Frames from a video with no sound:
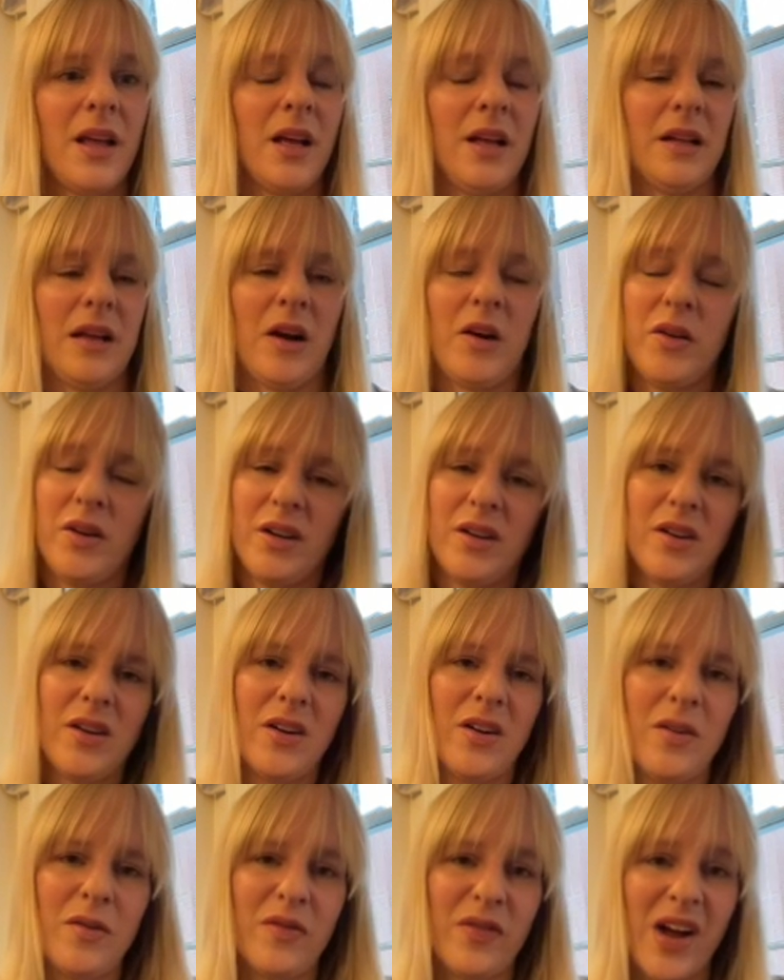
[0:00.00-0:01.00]
Now,
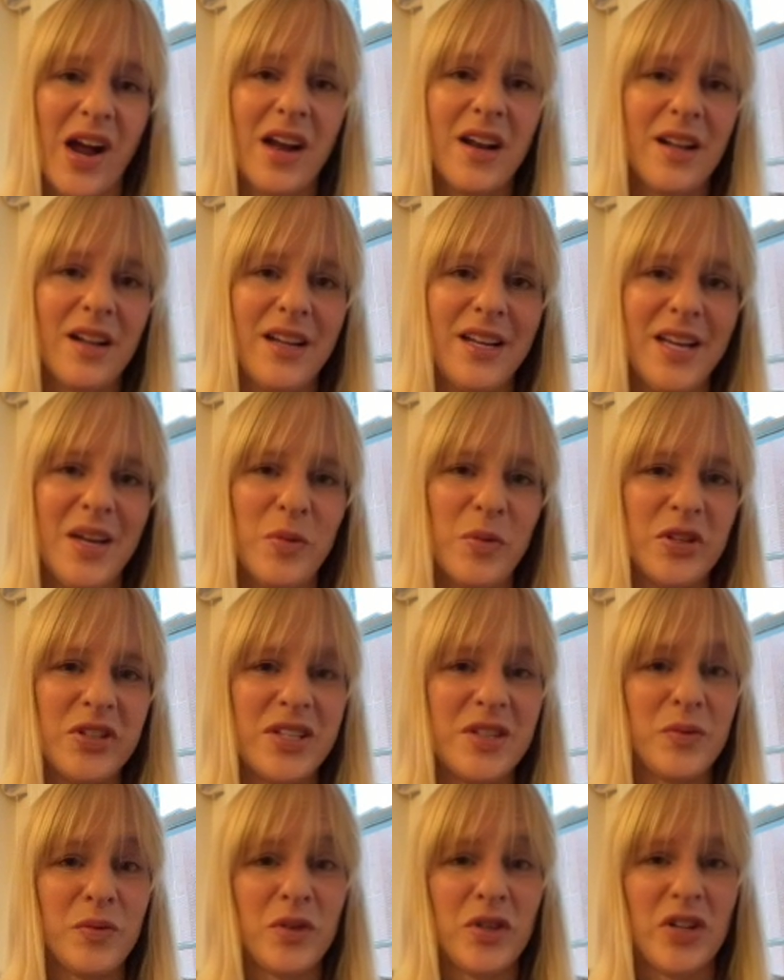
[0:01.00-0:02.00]
finally, what
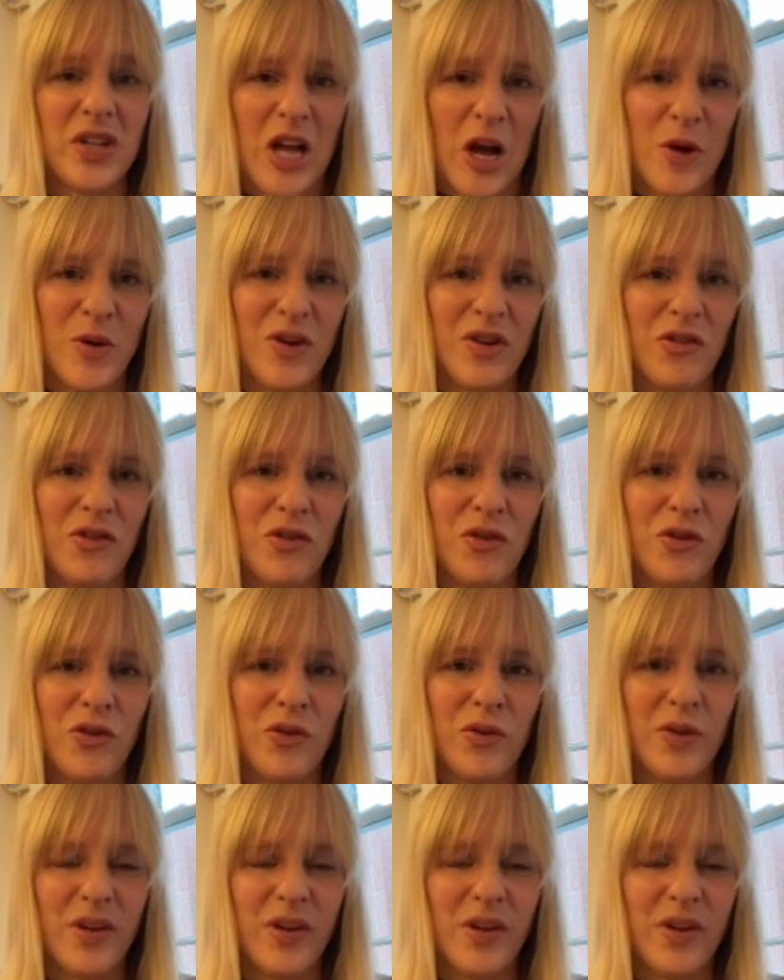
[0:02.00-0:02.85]
this would allow you to do